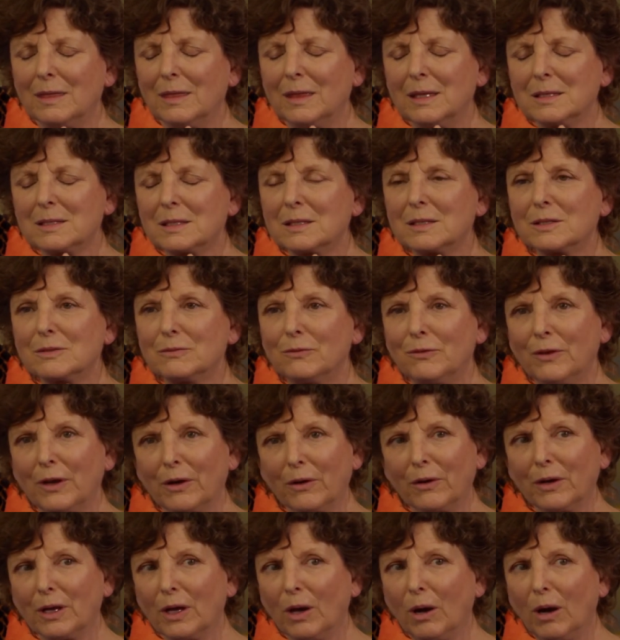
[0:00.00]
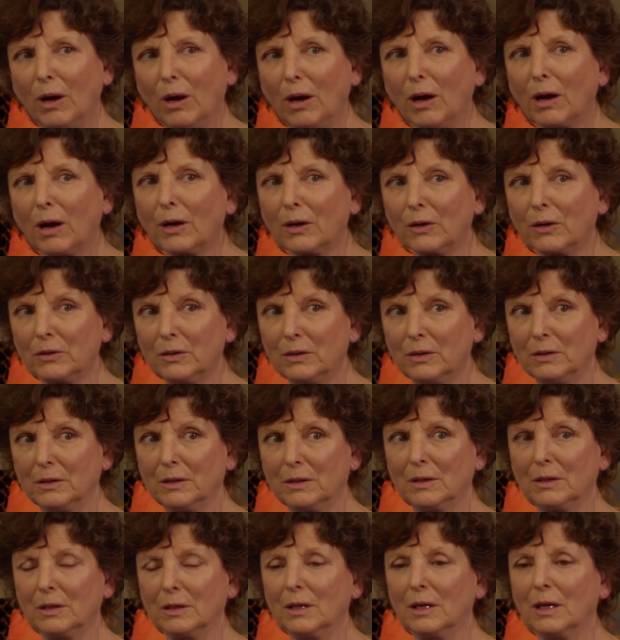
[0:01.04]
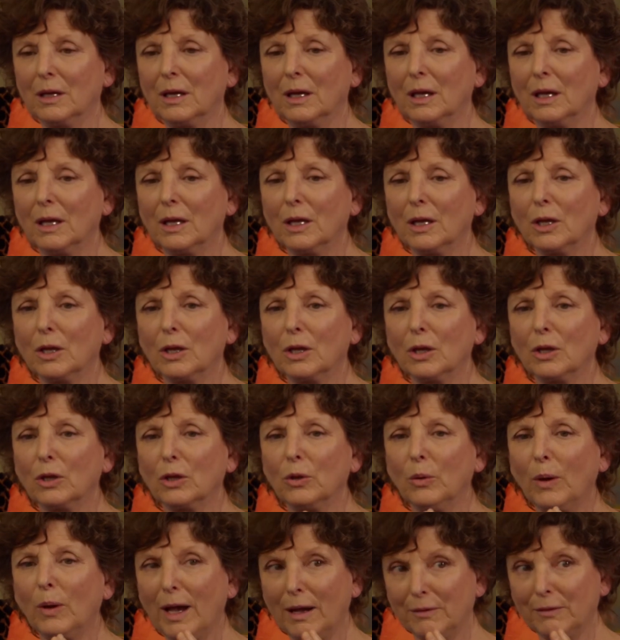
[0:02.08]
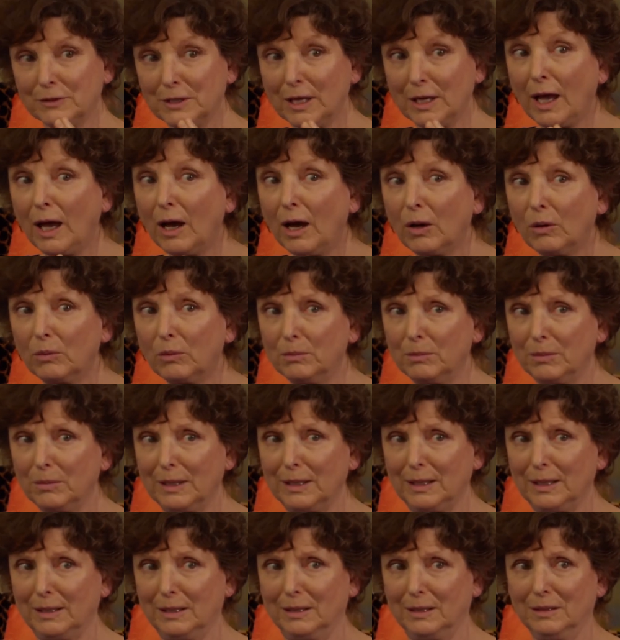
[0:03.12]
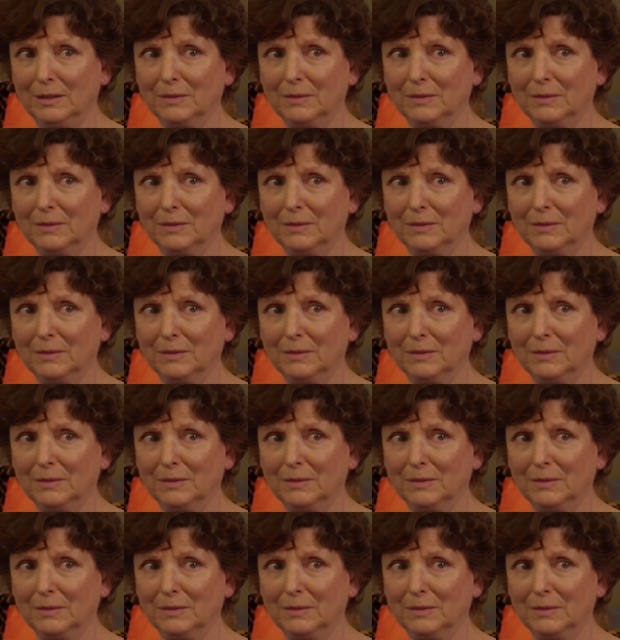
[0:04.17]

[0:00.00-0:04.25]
"This is very hard. You have to help me."